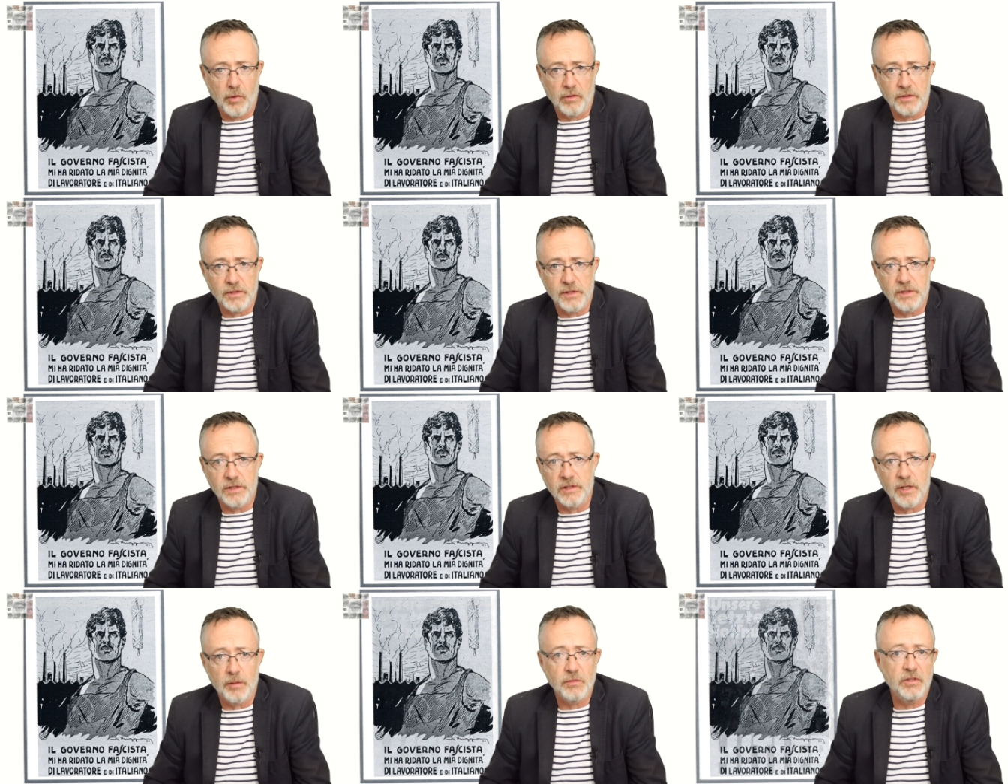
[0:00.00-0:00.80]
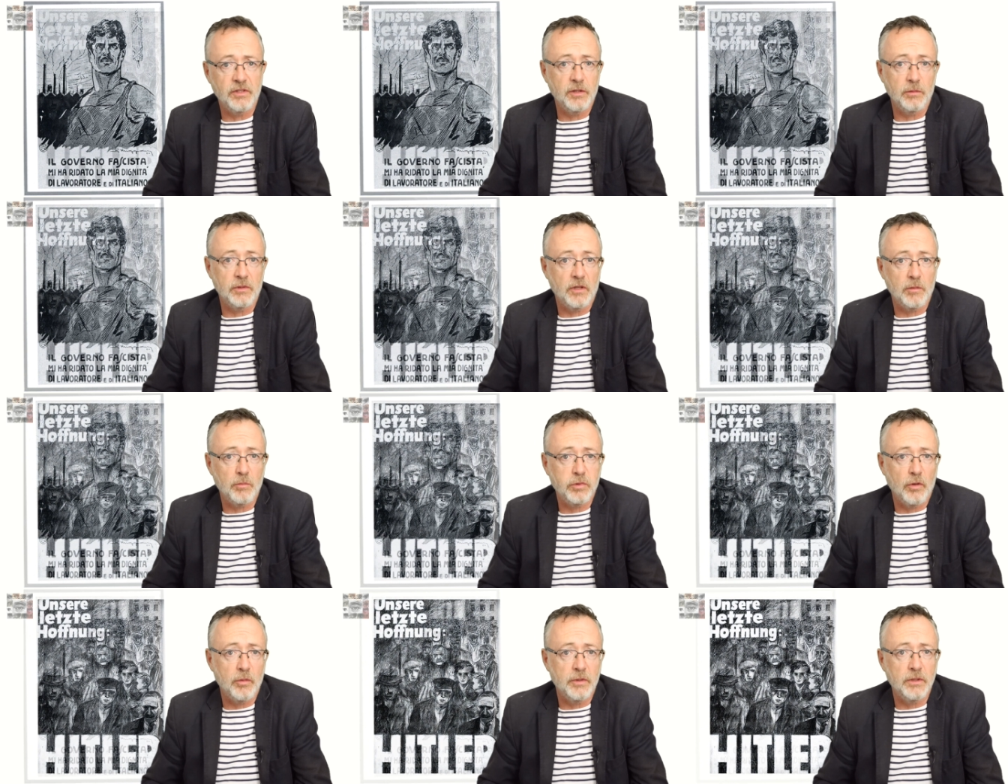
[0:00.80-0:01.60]
policies attempt to deal with
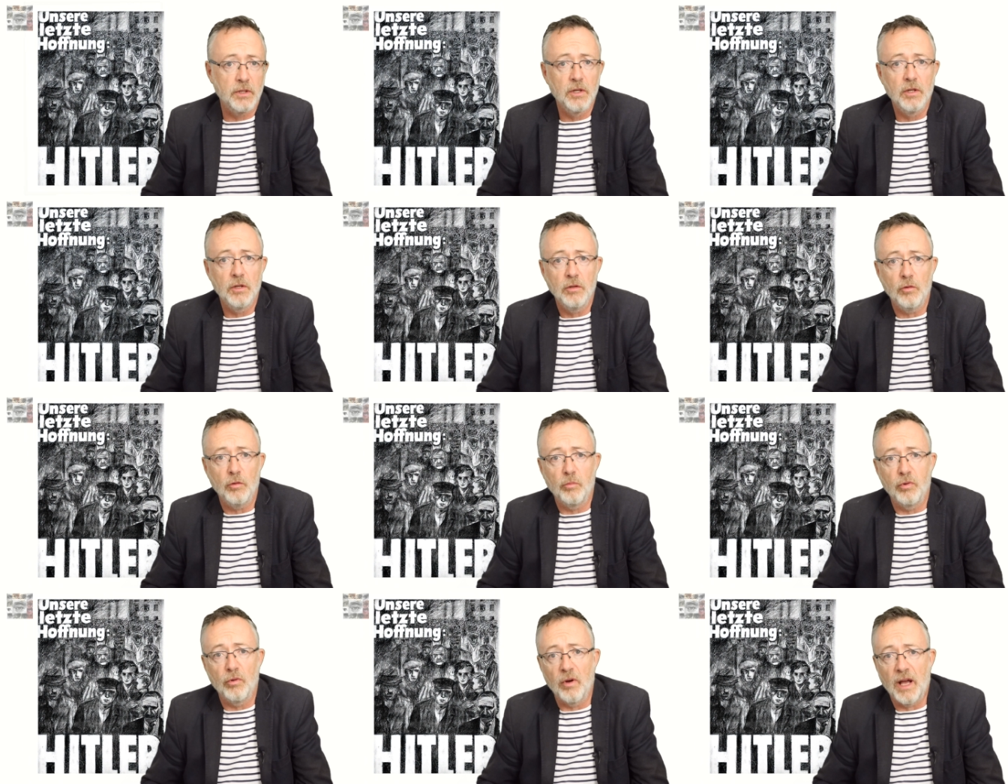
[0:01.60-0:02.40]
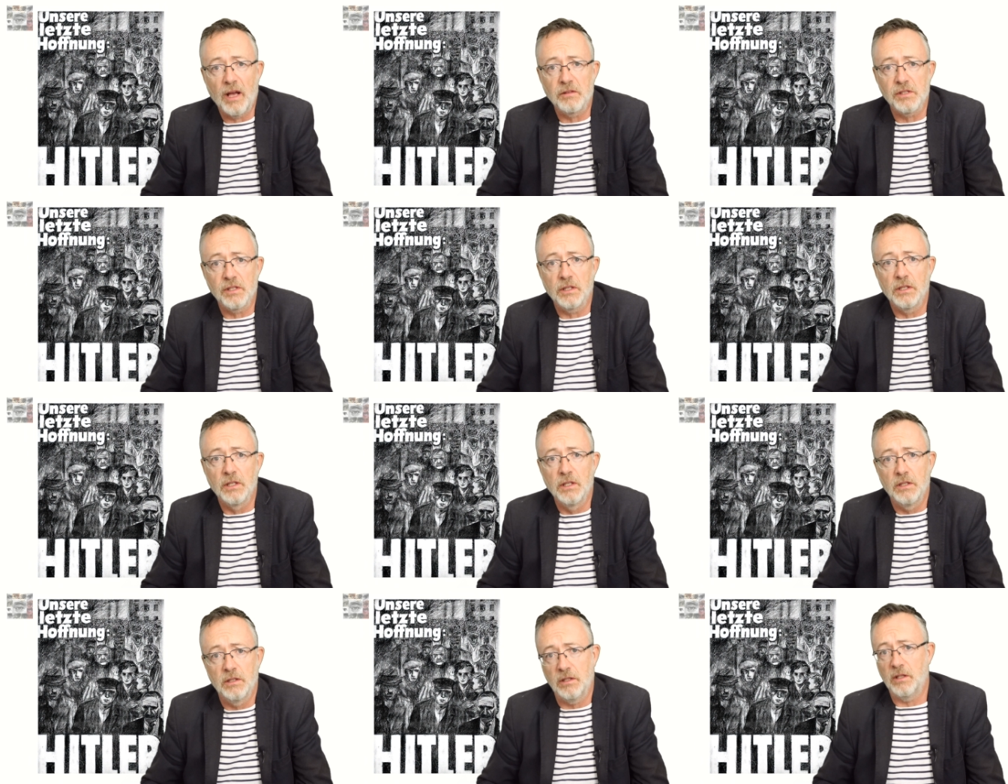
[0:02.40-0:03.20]
unemployment or poor housing
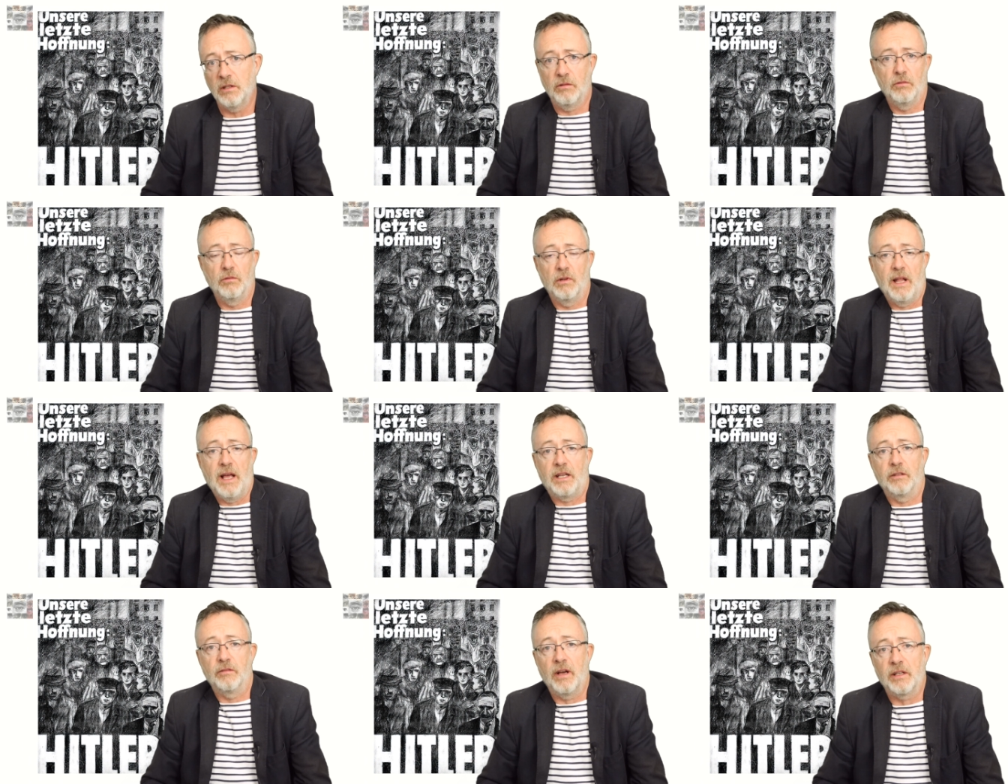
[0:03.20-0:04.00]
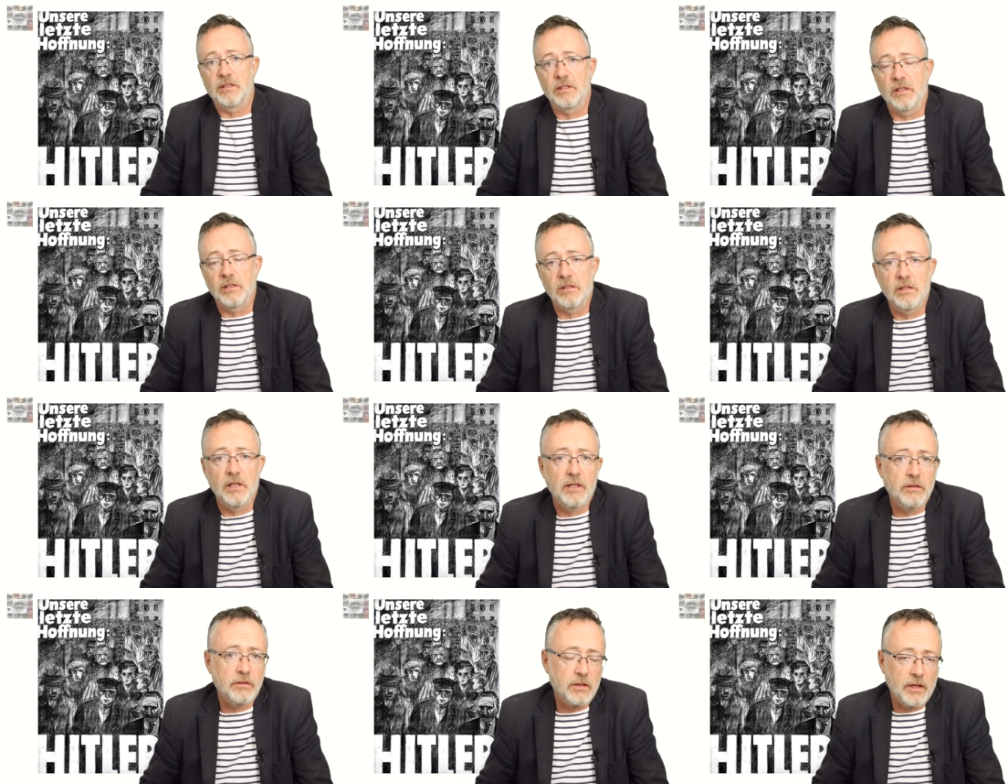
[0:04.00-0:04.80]
or lack of access to
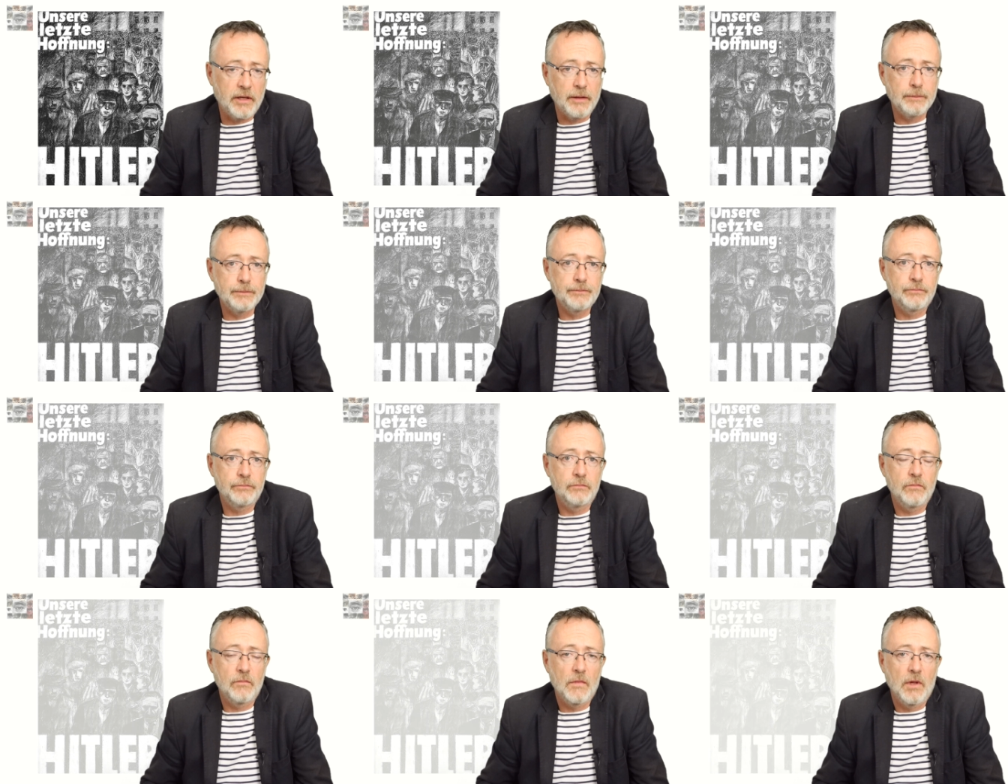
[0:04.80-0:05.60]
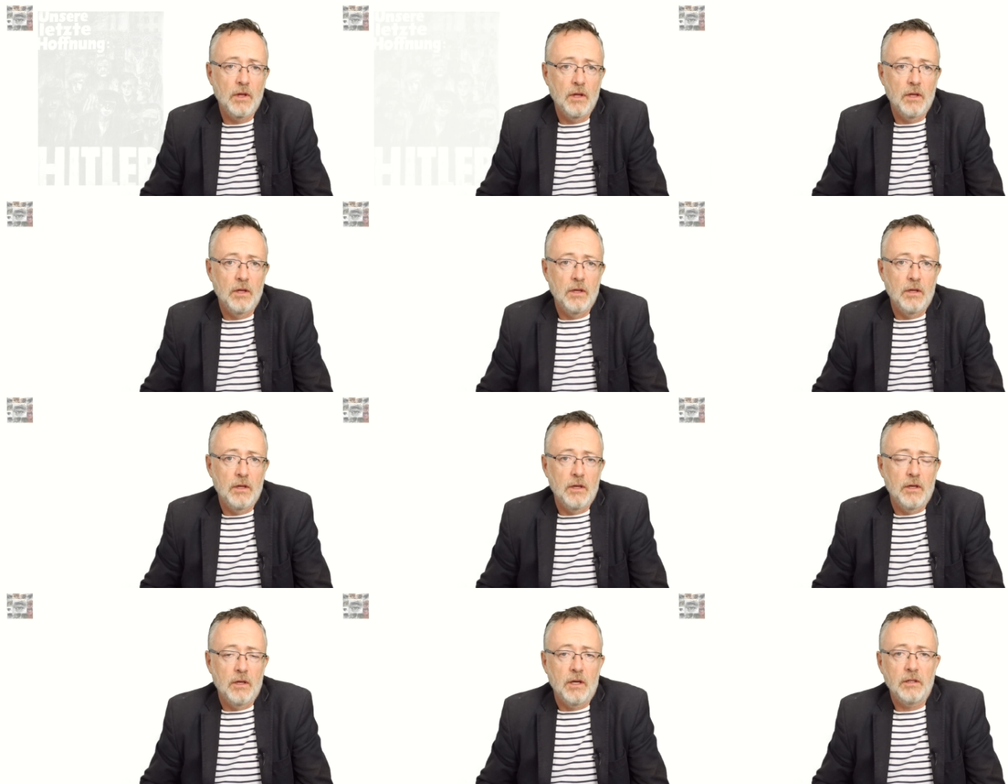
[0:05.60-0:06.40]
healthcare.
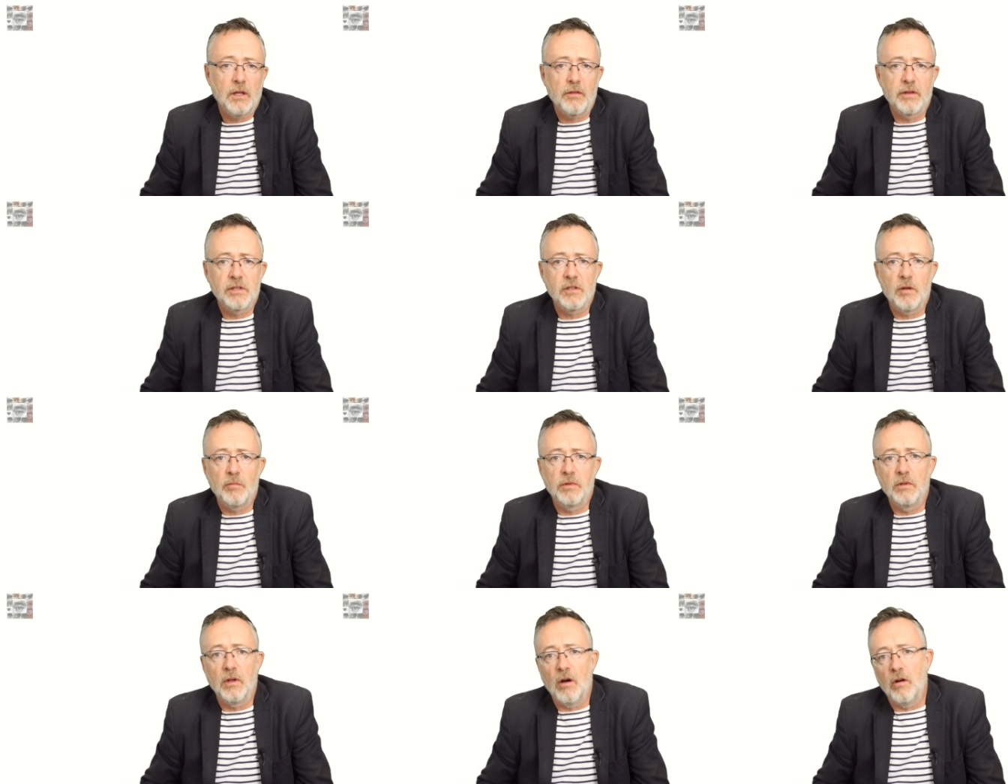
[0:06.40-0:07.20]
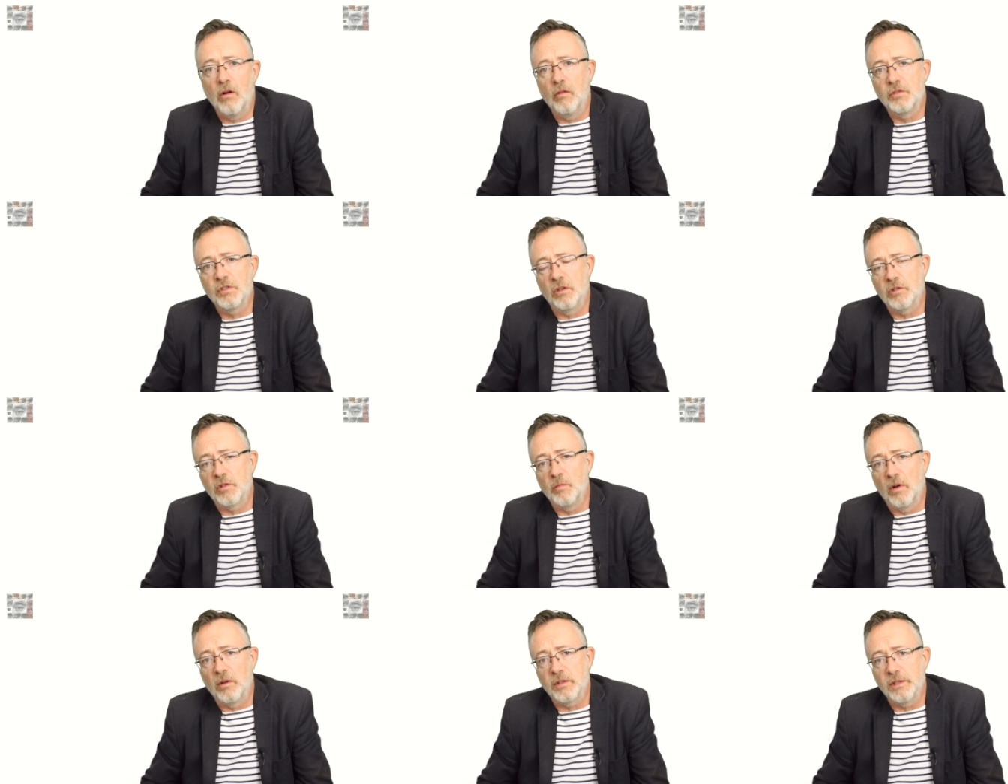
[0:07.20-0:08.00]
Another example of
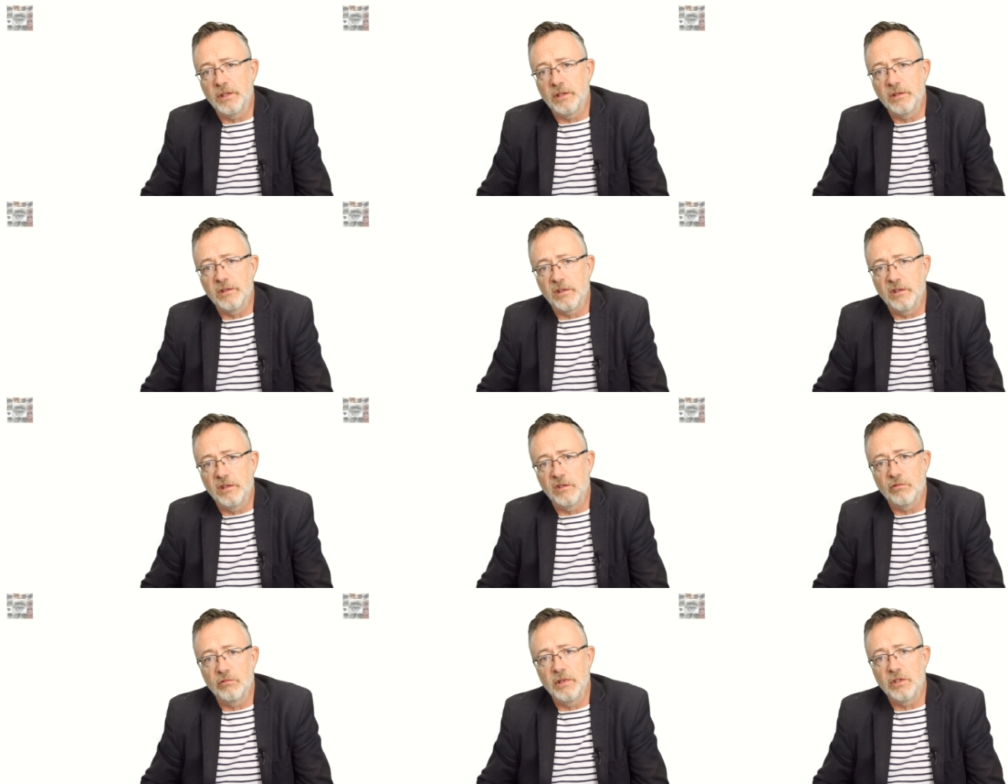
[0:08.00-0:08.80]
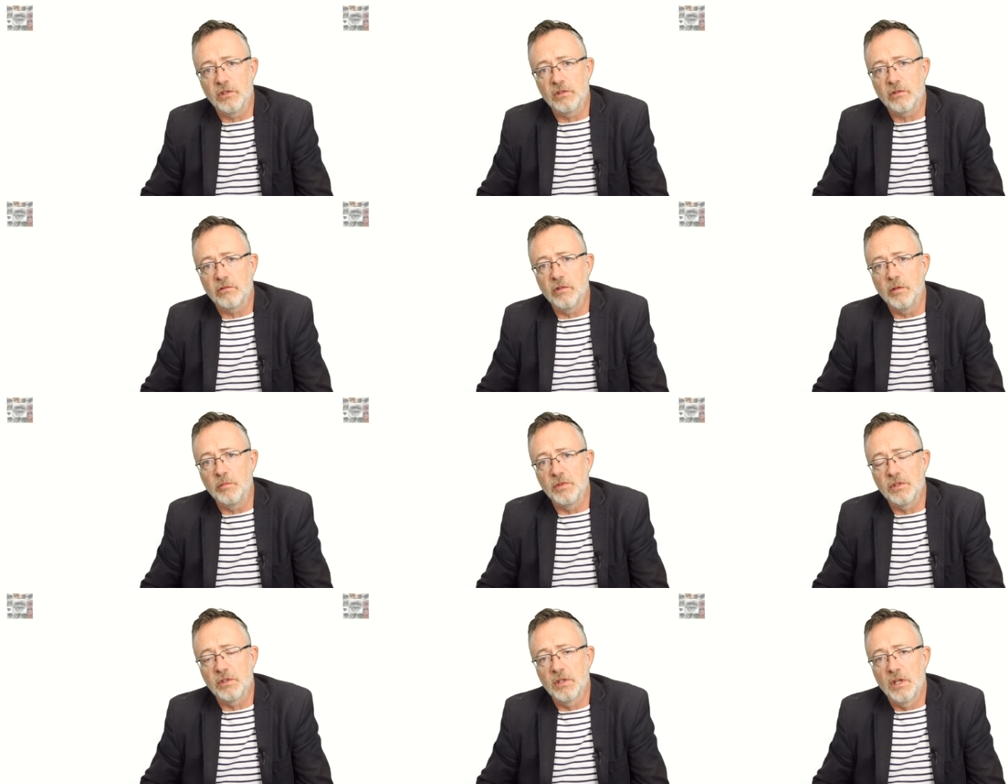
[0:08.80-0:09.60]
social policy concerns religious
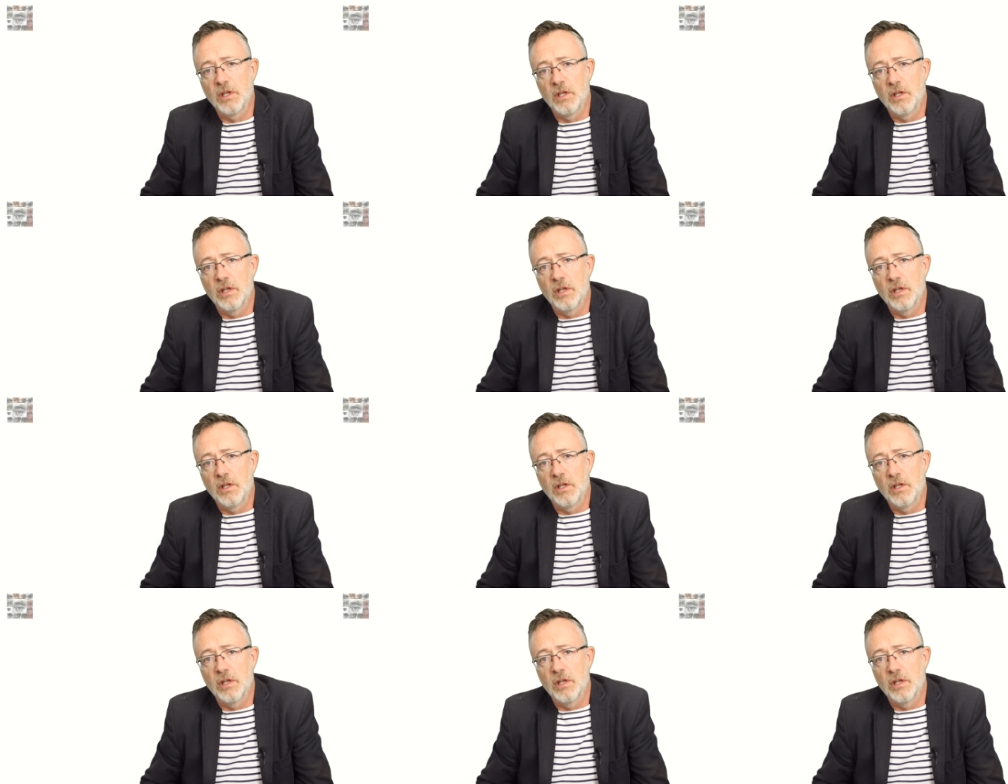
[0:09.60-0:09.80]
groups.